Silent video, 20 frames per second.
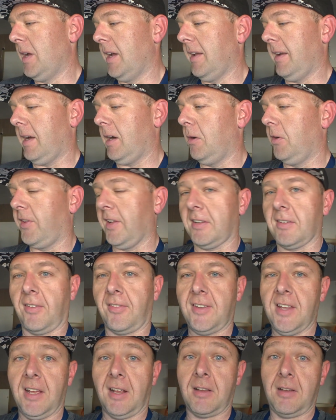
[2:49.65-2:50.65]
but I always like to
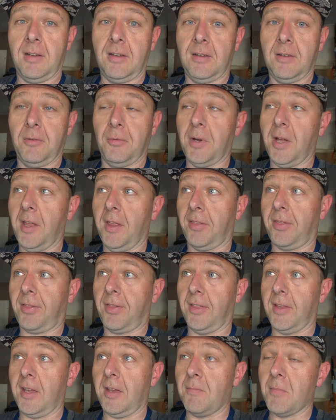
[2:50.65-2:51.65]
stick
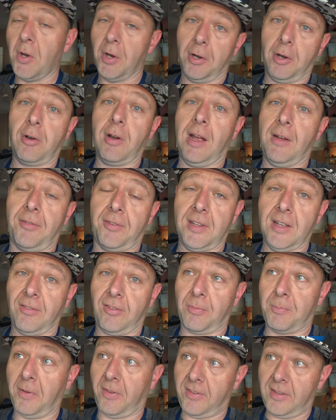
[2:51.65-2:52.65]
with the Motorcraft stuff
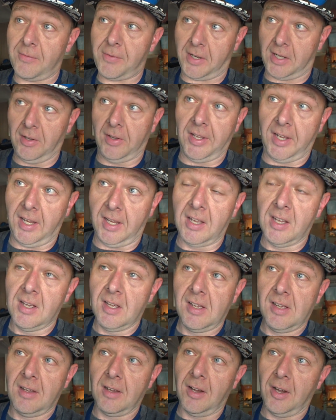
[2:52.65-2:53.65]
specifically
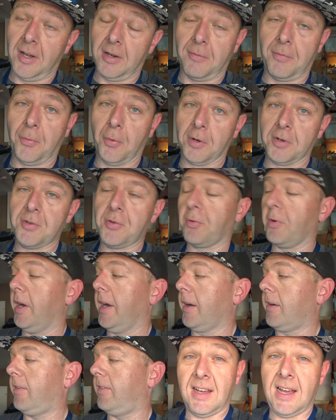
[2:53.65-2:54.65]
on Ford
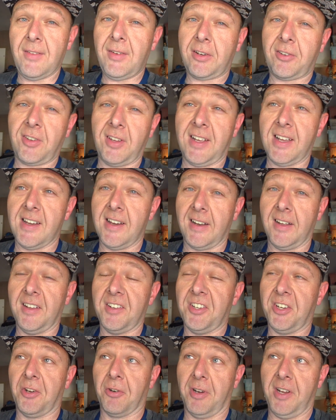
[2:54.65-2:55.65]
trucks. I've actually got
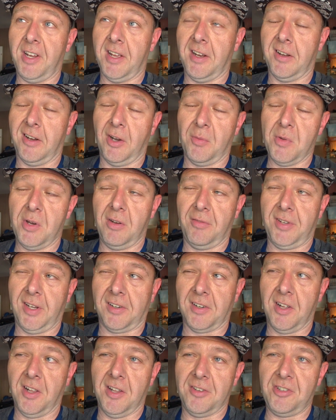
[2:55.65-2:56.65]
a degree in automotive
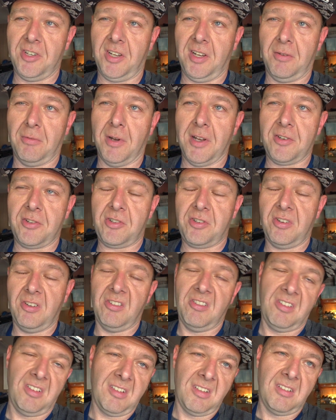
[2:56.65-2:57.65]
technology, which
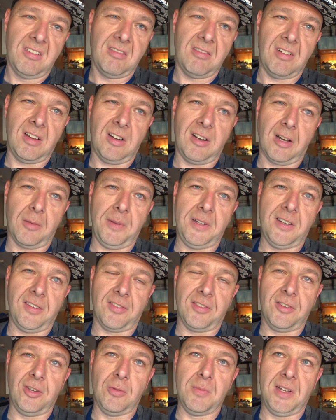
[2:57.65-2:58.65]
arguably
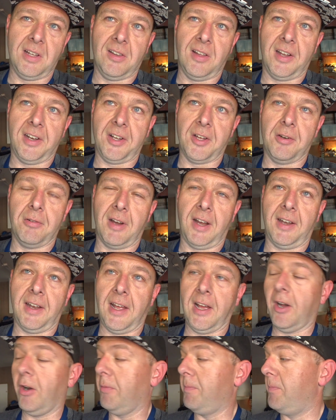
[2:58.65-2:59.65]
doesn't do me a lot of good right
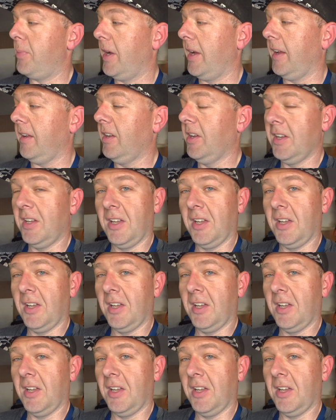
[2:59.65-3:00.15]
now, but